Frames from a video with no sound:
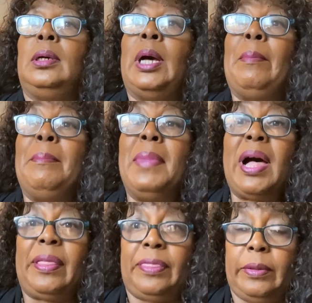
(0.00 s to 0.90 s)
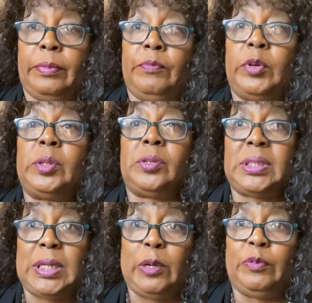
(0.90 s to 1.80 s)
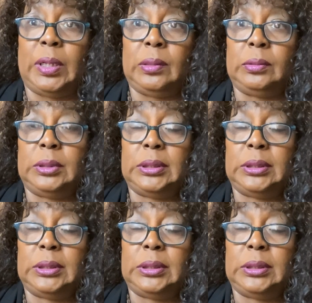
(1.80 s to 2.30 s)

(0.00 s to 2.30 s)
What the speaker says: a month for their cell phone.